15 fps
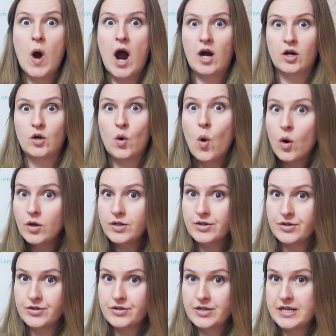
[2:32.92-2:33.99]
are
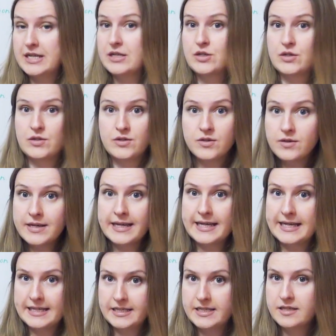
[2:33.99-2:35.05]
cornered into doing
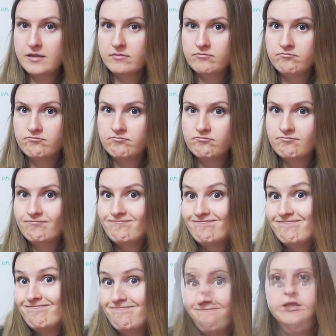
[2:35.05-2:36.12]
it.
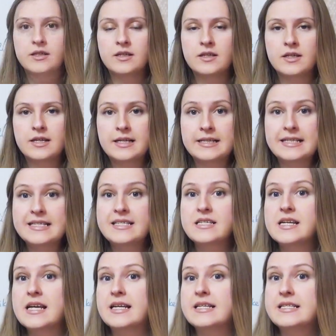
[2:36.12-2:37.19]
Let's
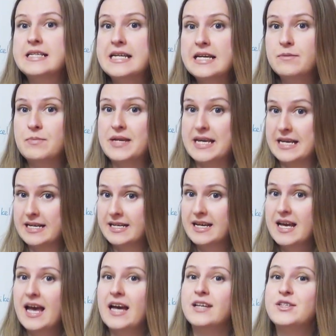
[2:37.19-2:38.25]
take a sneak peek
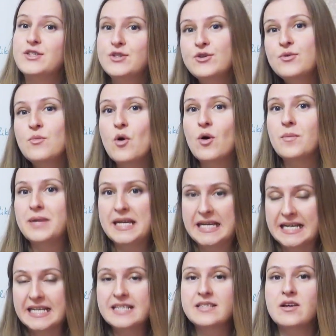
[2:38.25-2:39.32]
at two more
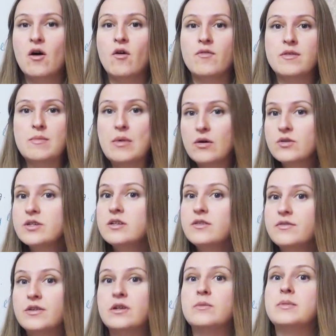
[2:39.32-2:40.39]
meanings of the modal
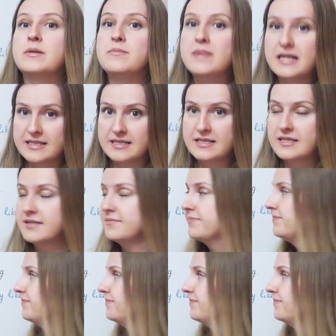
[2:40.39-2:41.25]
verb must.